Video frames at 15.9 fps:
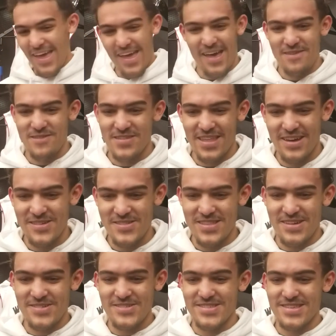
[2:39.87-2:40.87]
I mean,
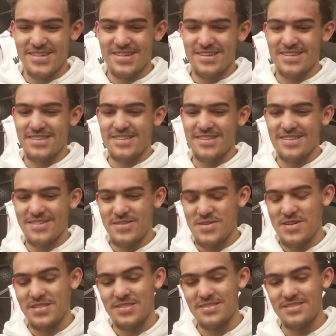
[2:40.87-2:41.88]

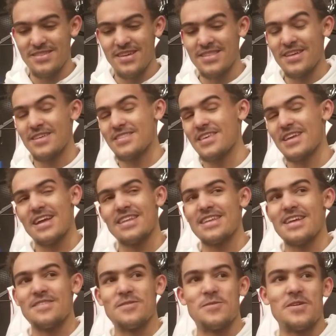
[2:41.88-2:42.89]
another thing I didn't
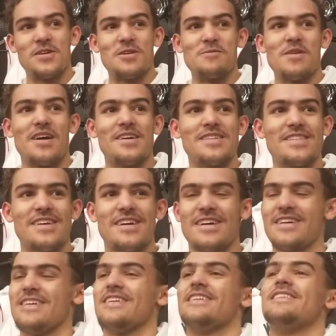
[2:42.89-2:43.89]
have to worry about,
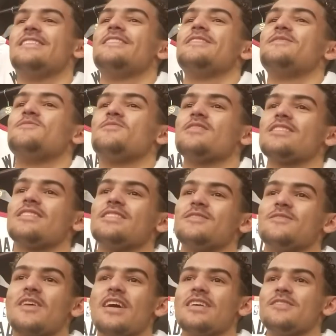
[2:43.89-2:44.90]
because
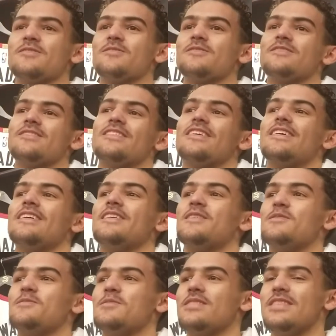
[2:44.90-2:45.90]
I've
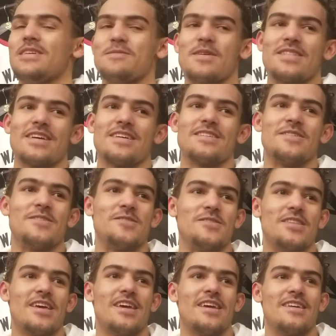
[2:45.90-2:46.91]
been thinking about that the whole
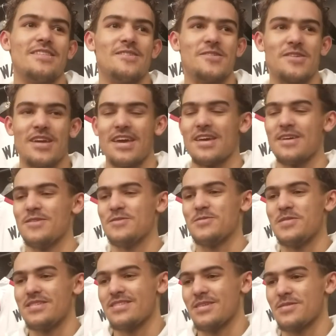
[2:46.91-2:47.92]
day and the whole game. It's
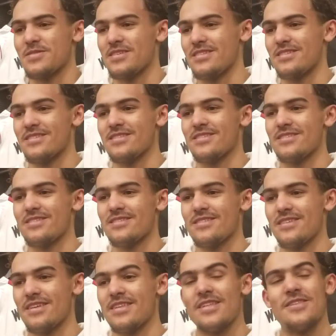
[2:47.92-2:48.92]
been something, just
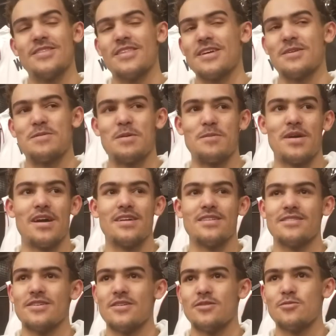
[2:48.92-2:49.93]
another thing on my mind.
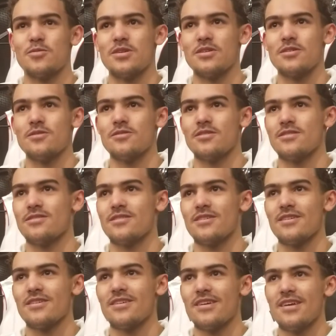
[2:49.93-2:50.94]
So it was pretty cool just
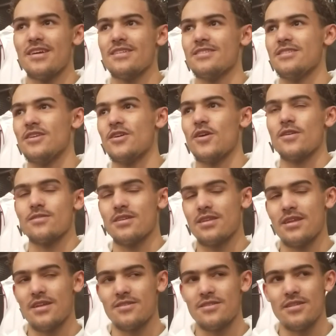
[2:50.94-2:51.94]
to know I was
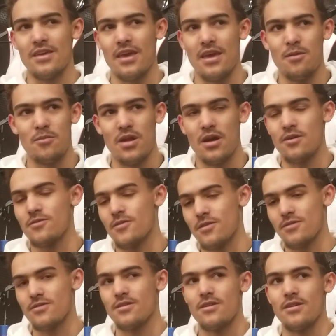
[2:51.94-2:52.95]
getting after the game, but I was
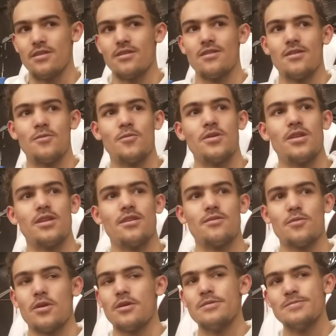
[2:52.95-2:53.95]
focused on winning as
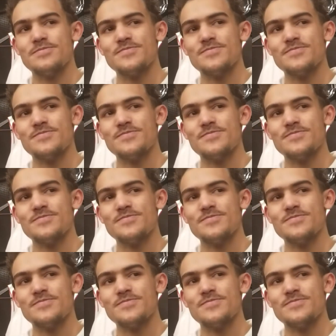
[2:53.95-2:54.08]
well.